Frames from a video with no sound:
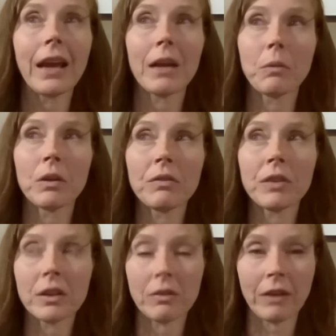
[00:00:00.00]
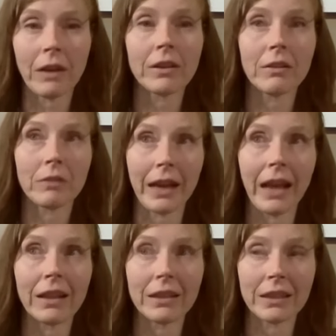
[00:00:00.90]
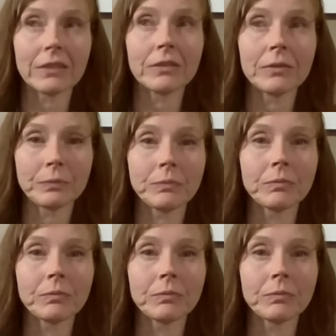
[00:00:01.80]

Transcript: and one foot grounded in reality